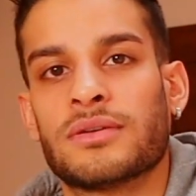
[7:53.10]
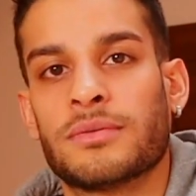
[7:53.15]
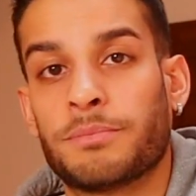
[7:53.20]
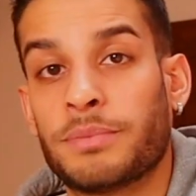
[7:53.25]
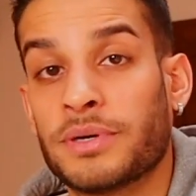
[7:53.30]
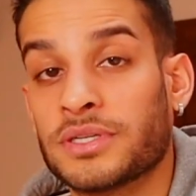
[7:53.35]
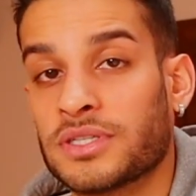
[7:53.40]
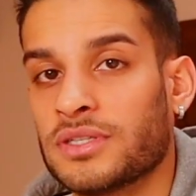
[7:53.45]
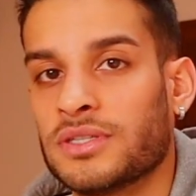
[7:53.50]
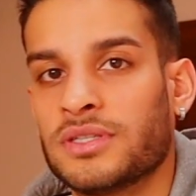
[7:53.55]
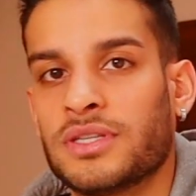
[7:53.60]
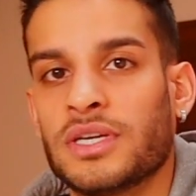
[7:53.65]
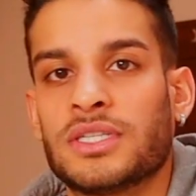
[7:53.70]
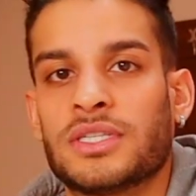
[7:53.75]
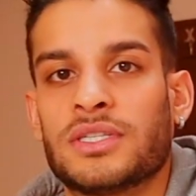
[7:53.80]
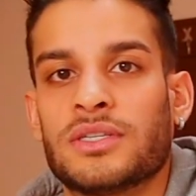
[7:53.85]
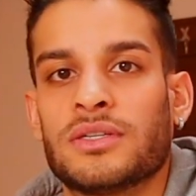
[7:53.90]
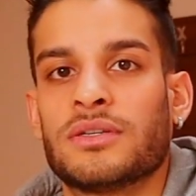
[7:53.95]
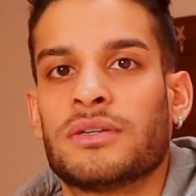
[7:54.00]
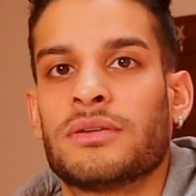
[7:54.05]

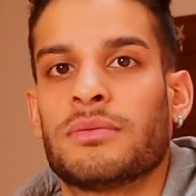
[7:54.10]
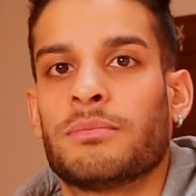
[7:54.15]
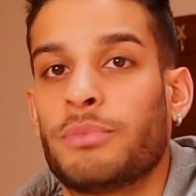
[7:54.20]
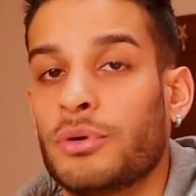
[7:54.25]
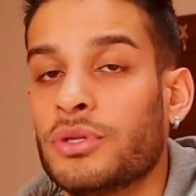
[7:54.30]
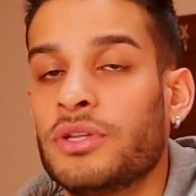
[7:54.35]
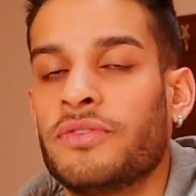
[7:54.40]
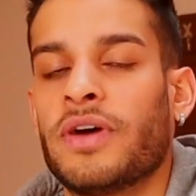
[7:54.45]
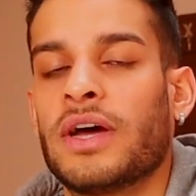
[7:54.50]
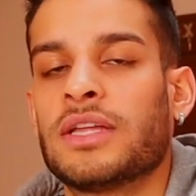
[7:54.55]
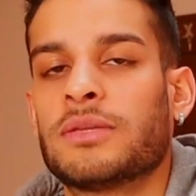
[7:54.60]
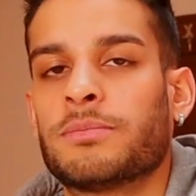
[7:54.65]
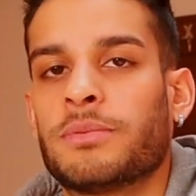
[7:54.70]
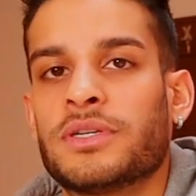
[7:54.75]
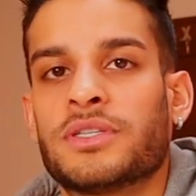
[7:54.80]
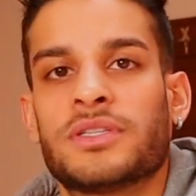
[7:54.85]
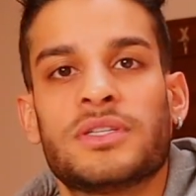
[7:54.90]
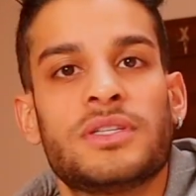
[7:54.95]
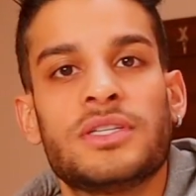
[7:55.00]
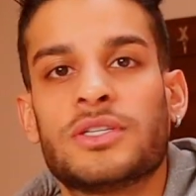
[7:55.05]
percentage, body fat
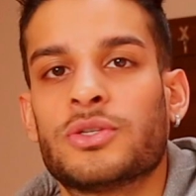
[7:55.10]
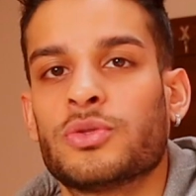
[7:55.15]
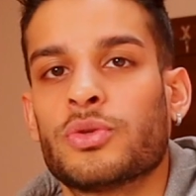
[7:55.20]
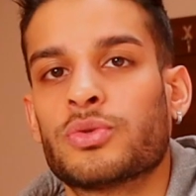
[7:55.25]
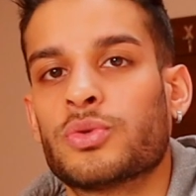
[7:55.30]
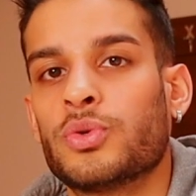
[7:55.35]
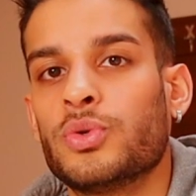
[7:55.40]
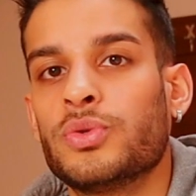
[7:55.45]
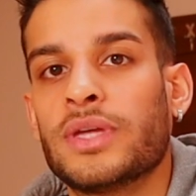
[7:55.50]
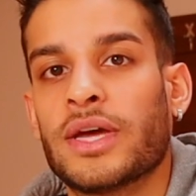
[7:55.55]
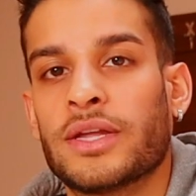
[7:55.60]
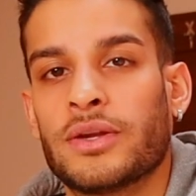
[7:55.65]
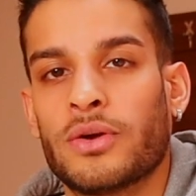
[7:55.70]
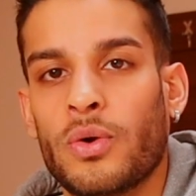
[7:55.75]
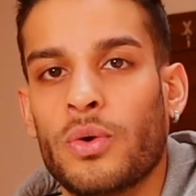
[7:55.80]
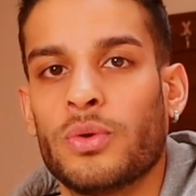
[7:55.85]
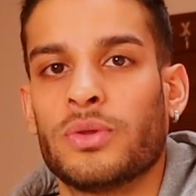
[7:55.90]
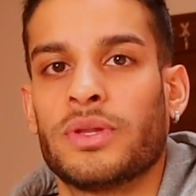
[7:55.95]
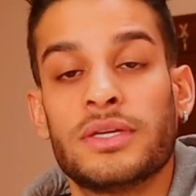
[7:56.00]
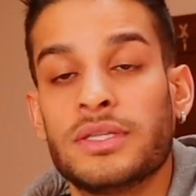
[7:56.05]
percentage, is not good at
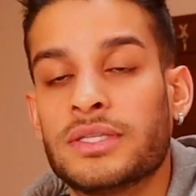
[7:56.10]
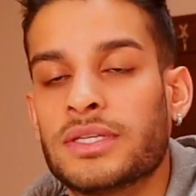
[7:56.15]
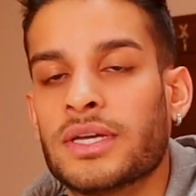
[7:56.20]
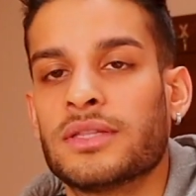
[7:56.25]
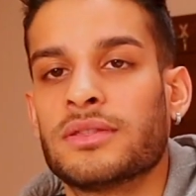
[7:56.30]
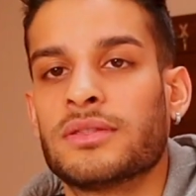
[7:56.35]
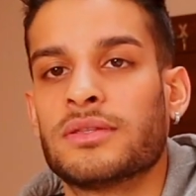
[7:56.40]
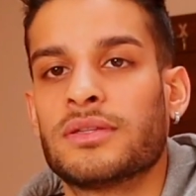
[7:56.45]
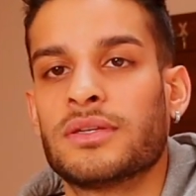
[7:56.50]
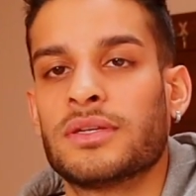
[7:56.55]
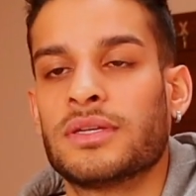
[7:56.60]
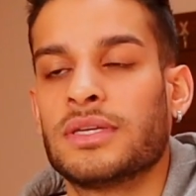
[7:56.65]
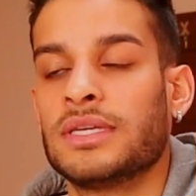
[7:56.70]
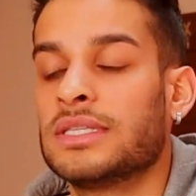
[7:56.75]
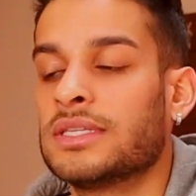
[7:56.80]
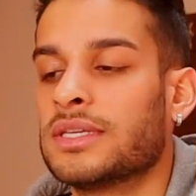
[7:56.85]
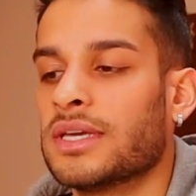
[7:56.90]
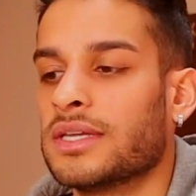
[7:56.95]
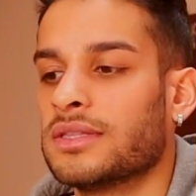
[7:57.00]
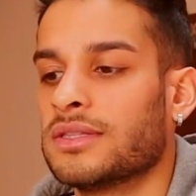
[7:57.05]
all. It
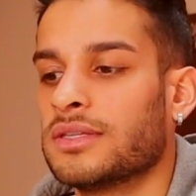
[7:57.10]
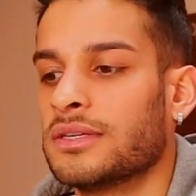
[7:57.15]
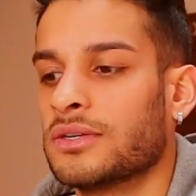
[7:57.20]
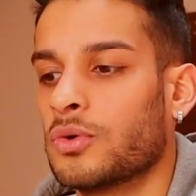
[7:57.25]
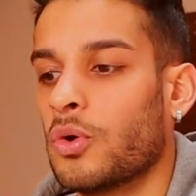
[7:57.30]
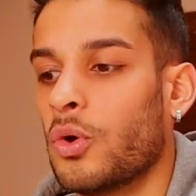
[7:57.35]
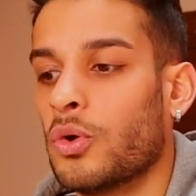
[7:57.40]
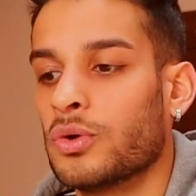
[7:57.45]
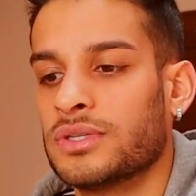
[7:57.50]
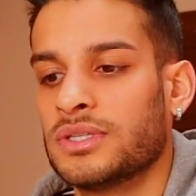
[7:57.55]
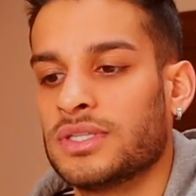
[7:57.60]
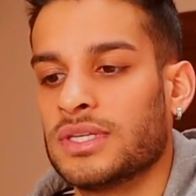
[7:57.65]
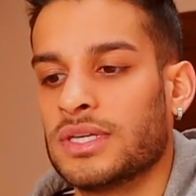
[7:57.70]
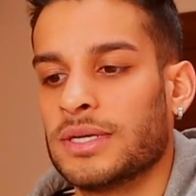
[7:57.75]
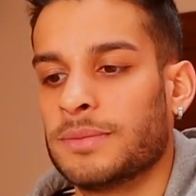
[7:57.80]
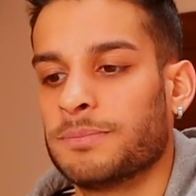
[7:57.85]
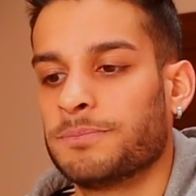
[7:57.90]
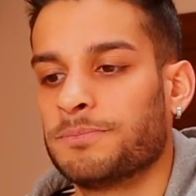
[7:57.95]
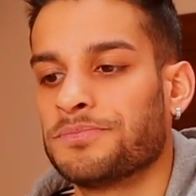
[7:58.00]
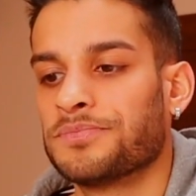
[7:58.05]
can cause
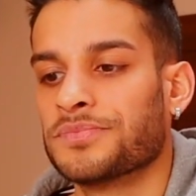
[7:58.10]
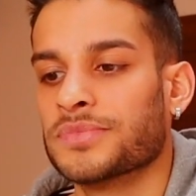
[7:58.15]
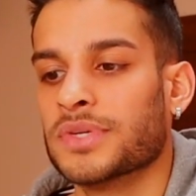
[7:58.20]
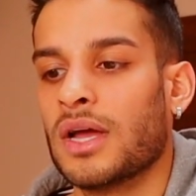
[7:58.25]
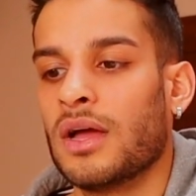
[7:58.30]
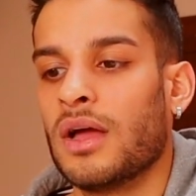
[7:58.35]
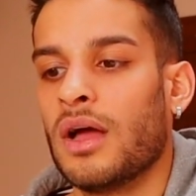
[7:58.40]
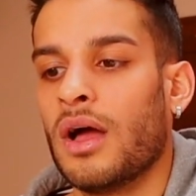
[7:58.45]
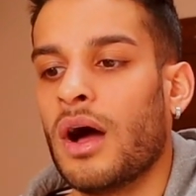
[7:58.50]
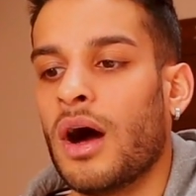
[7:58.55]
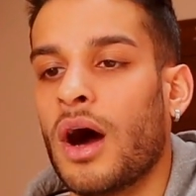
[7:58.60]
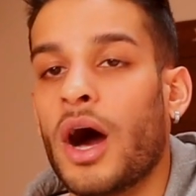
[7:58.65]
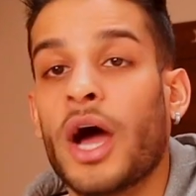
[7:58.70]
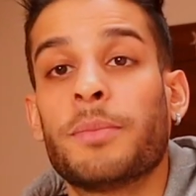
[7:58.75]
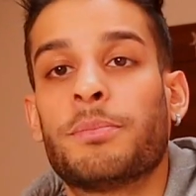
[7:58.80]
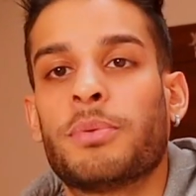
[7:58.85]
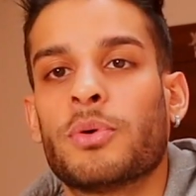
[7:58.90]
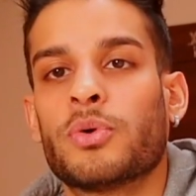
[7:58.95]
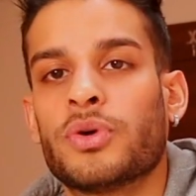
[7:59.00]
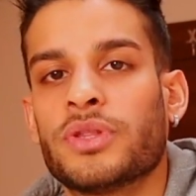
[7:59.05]

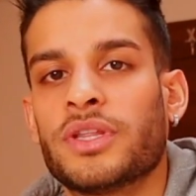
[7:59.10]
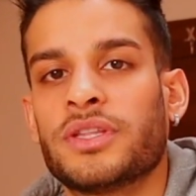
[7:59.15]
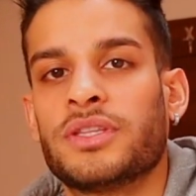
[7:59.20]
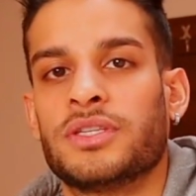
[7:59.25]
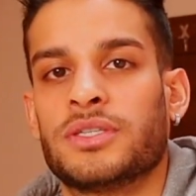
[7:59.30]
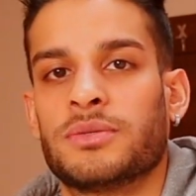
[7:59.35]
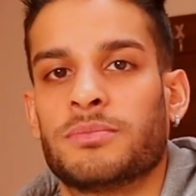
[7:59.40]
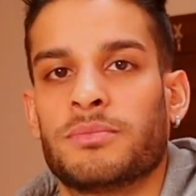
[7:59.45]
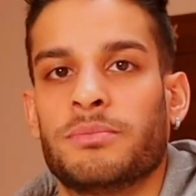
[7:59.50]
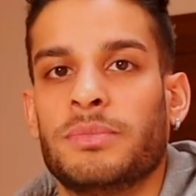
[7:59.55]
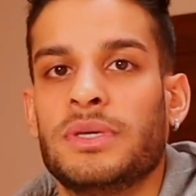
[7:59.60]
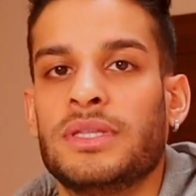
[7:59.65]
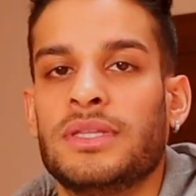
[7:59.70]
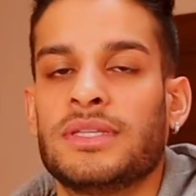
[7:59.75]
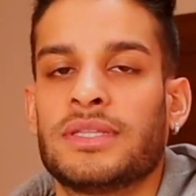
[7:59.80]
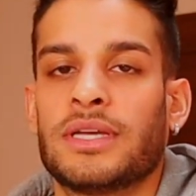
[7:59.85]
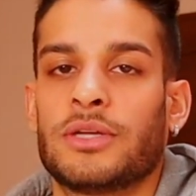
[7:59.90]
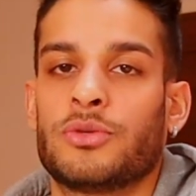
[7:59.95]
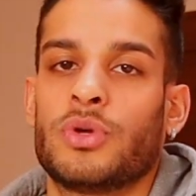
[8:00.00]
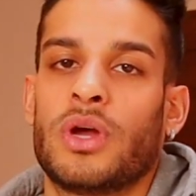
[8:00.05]
hypogonadism, meaning
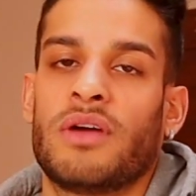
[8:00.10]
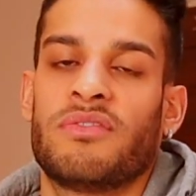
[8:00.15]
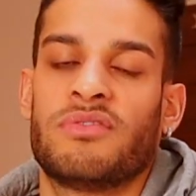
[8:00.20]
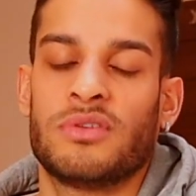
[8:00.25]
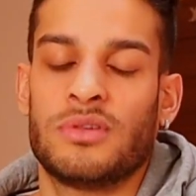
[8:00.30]
that you have a